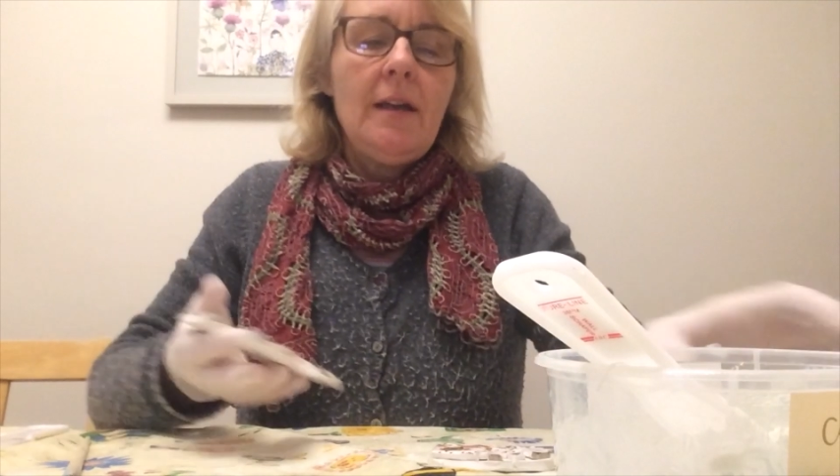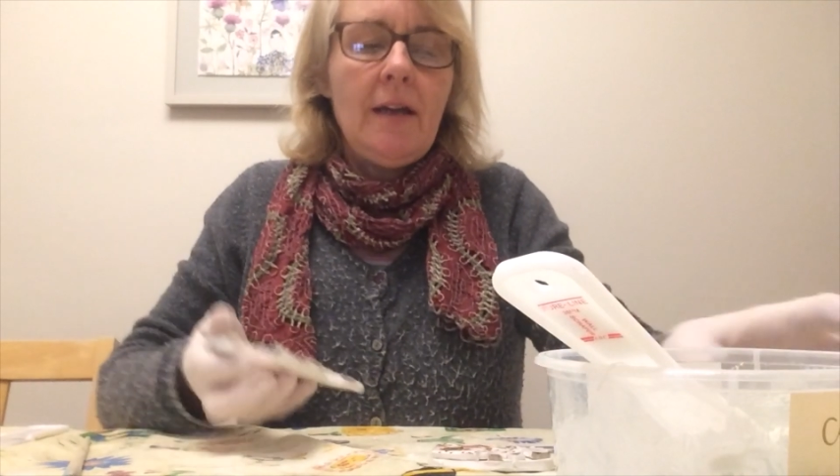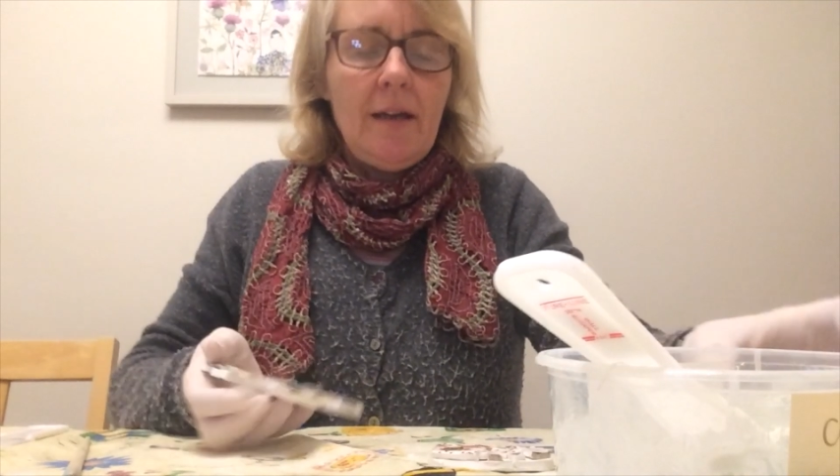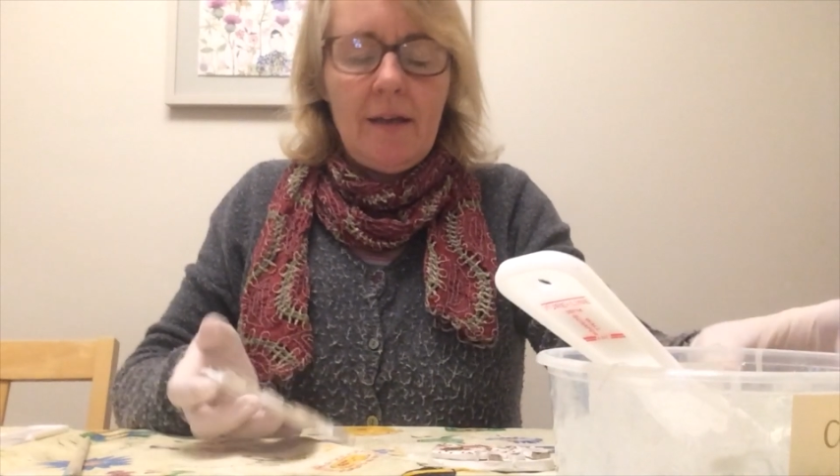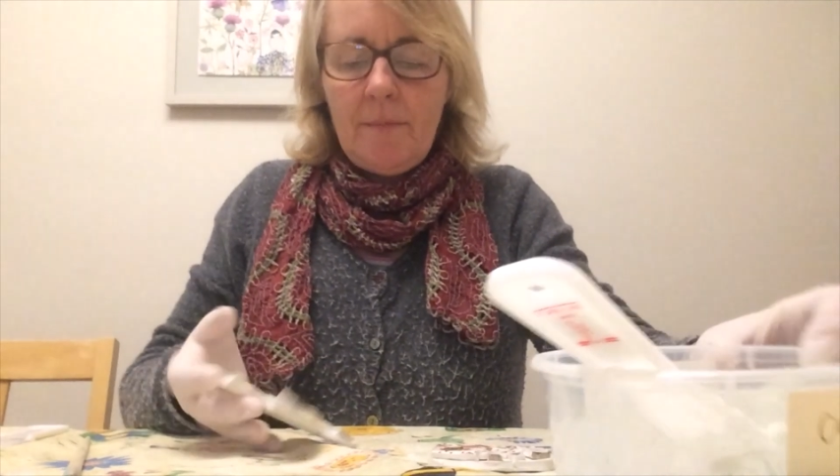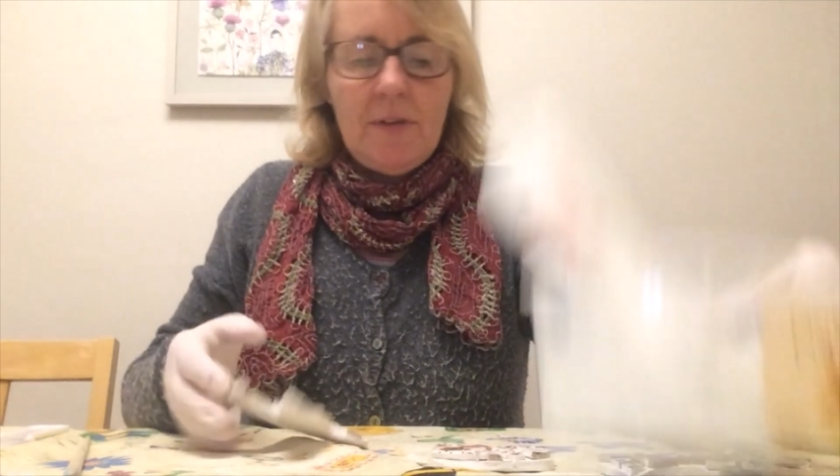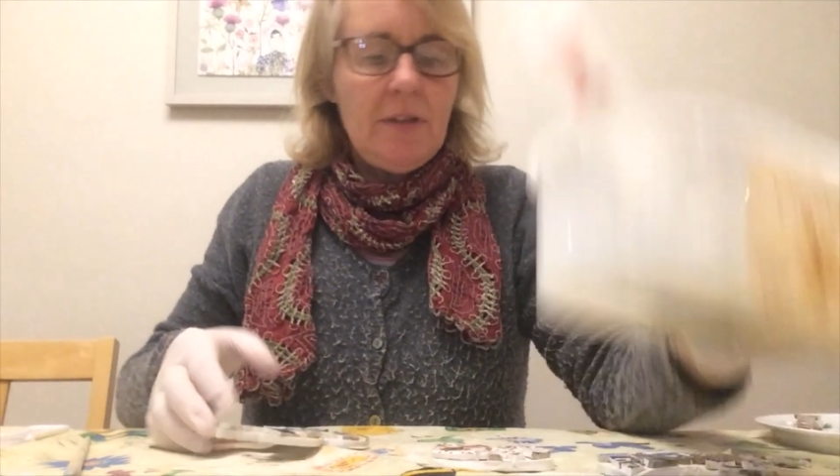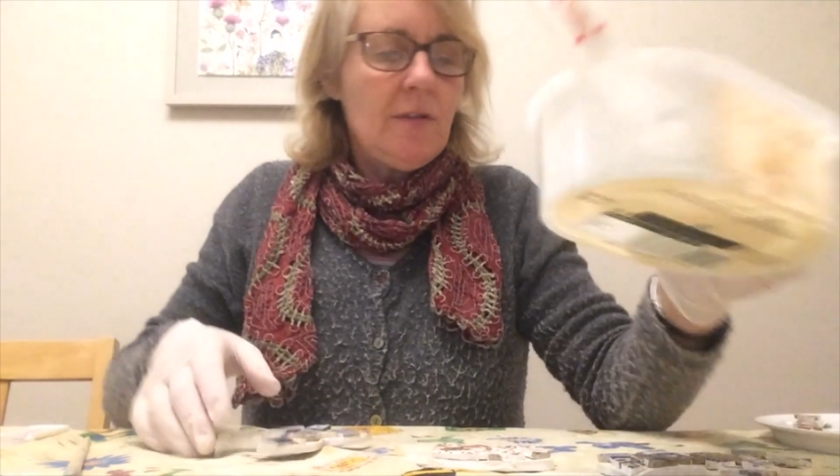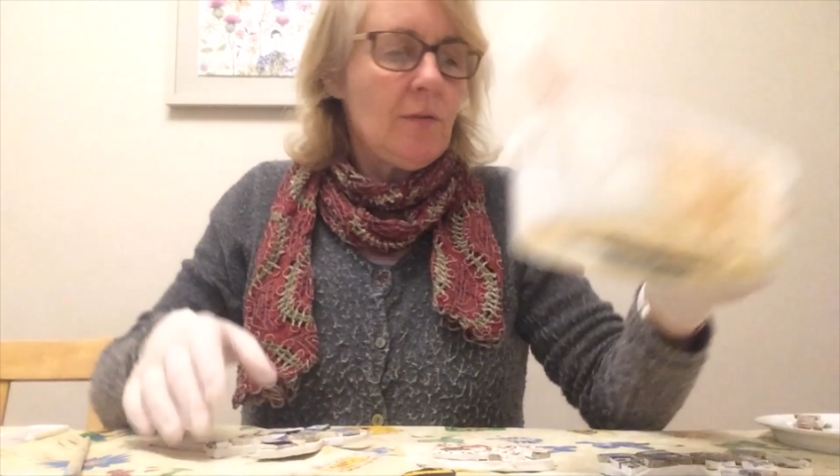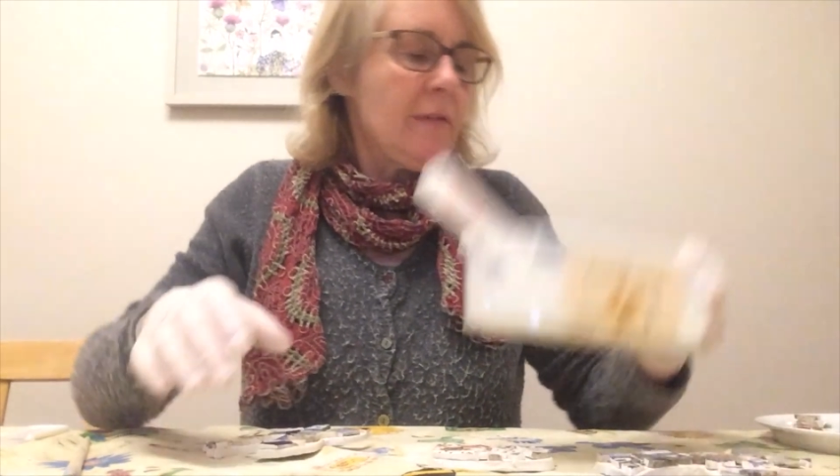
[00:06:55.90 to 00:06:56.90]
that
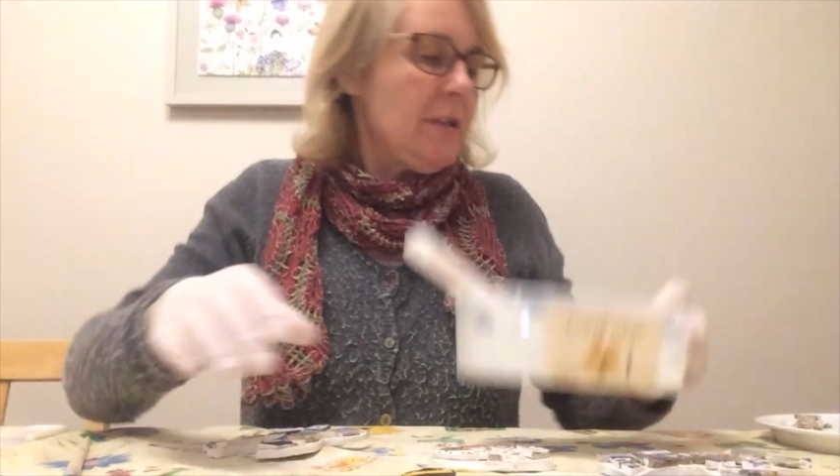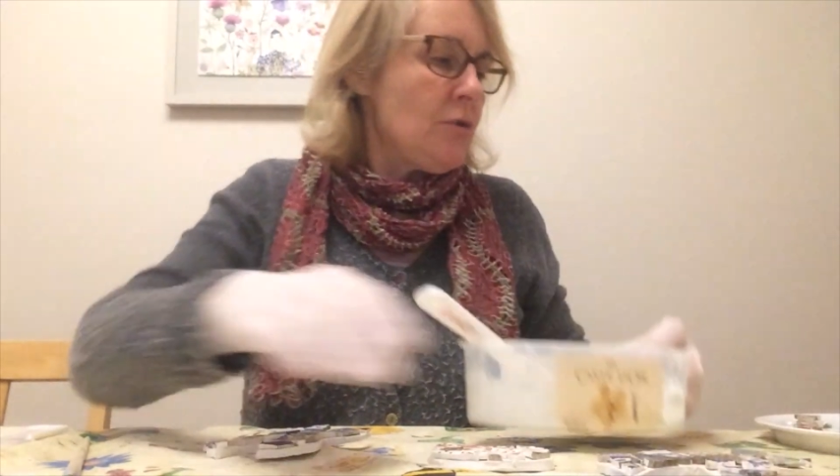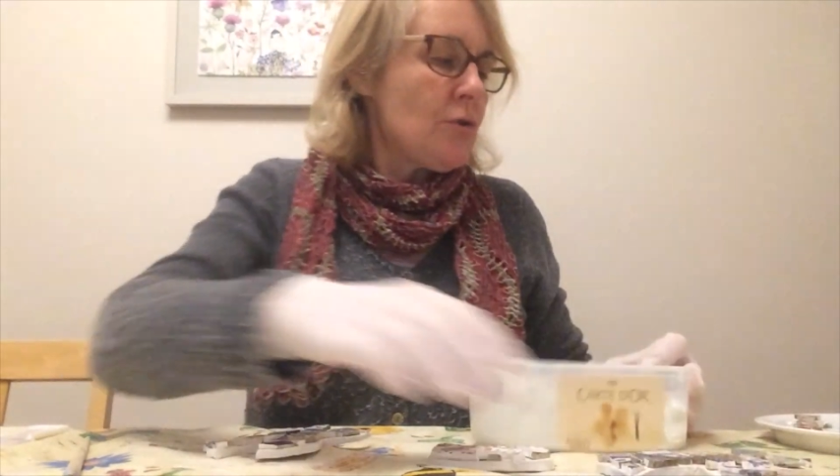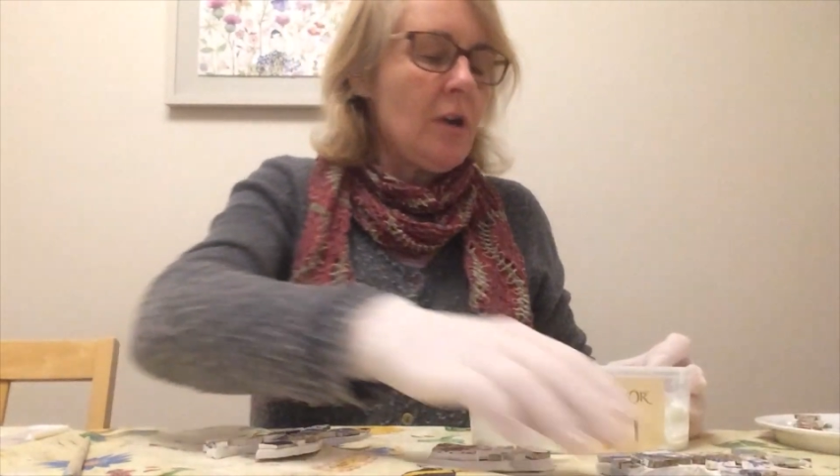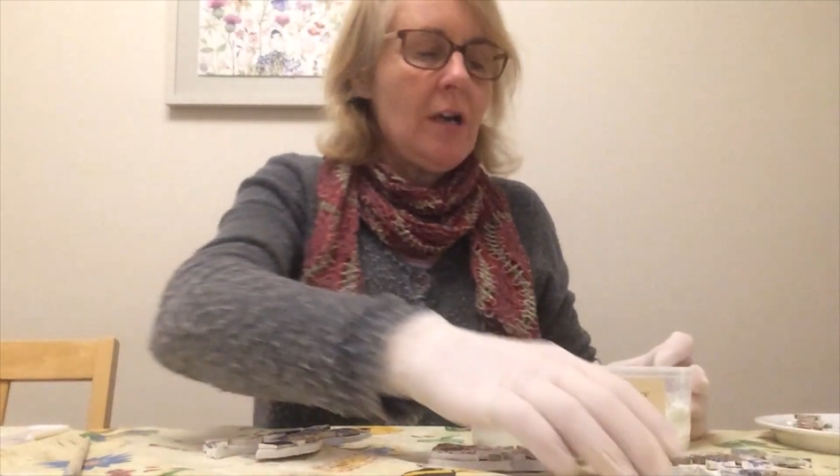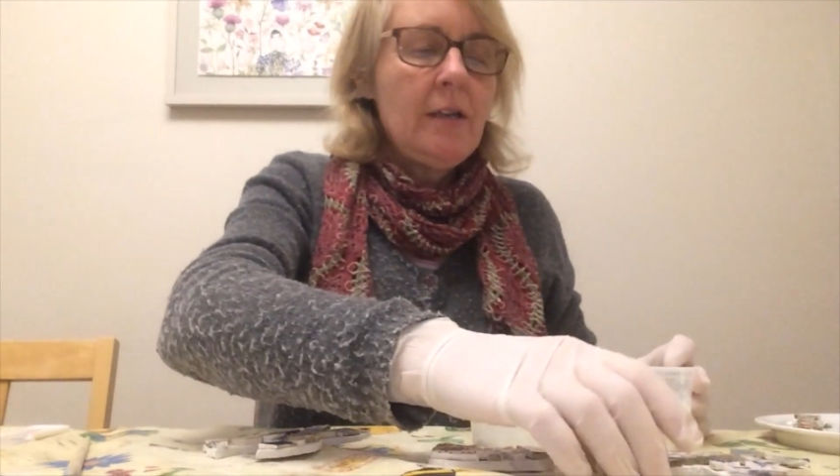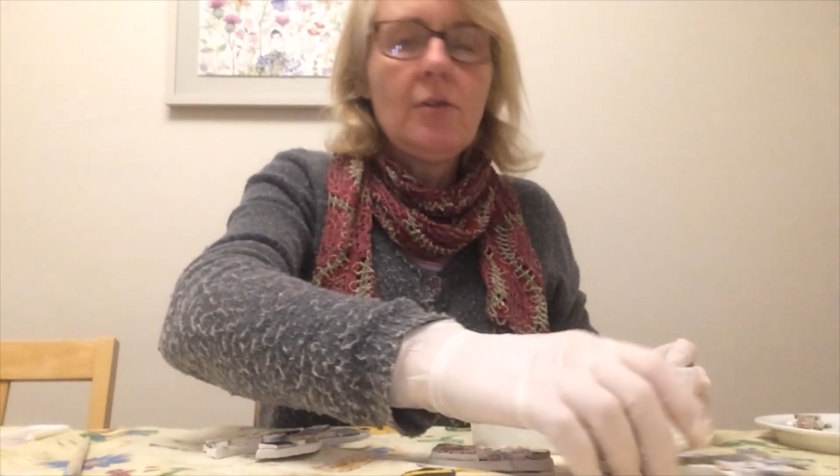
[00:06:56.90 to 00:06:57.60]
is already dry,